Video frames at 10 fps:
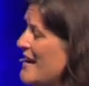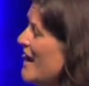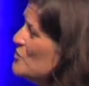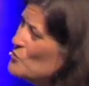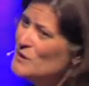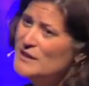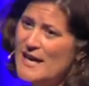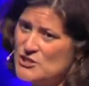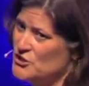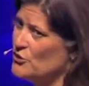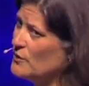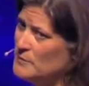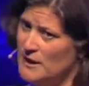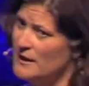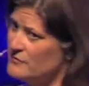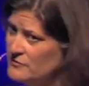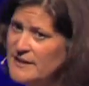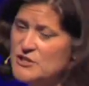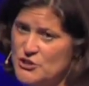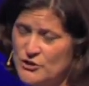And you really actually don't apply for
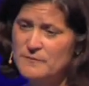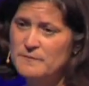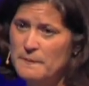venture.